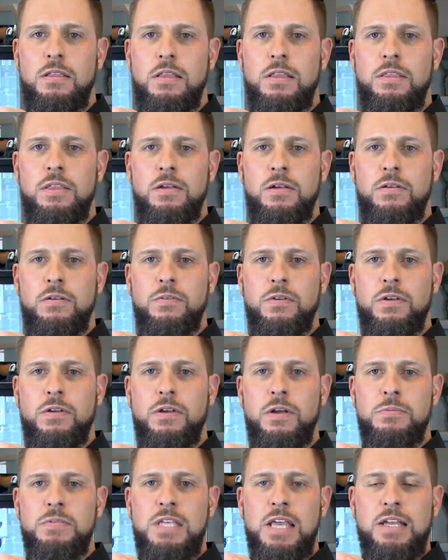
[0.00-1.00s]
in their
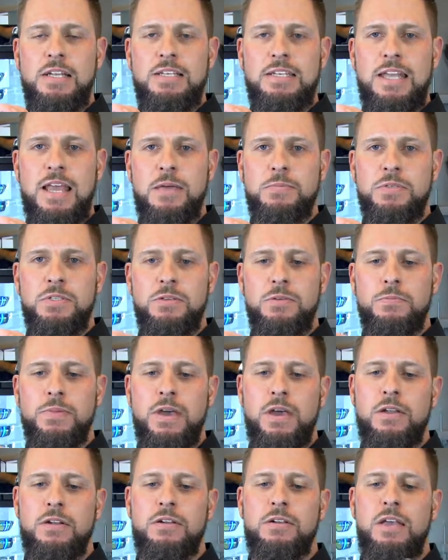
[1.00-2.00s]
Kryptek Neptune
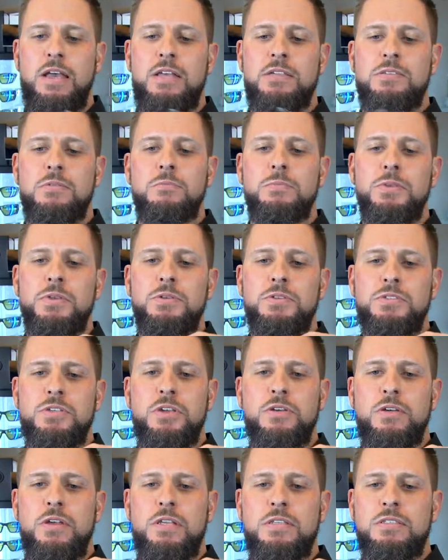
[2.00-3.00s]
pattern. It has some blues
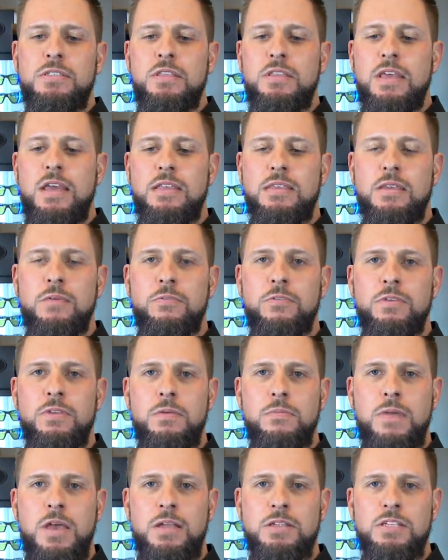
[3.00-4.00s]
and greens to that that
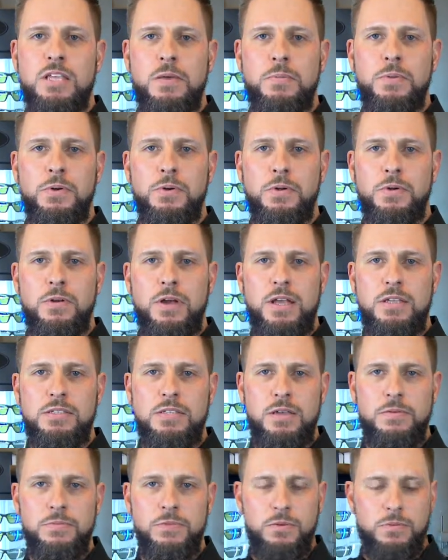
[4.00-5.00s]
really match that polarized
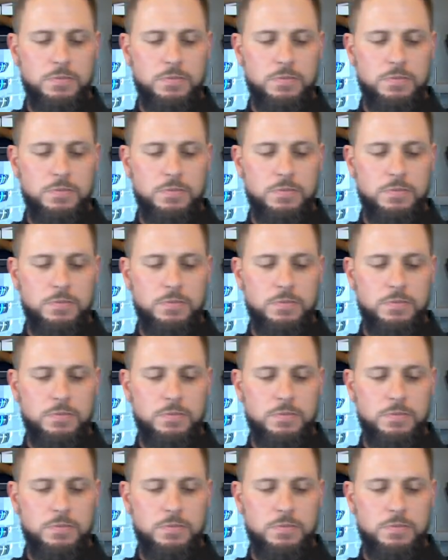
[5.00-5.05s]
emerald